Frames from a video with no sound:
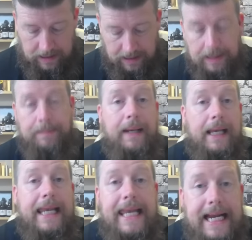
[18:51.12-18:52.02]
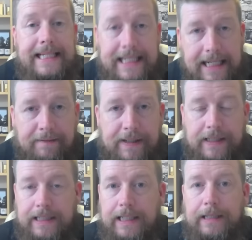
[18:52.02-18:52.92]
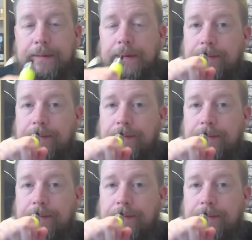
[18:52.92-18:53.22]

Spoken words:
I bloody love it, I do.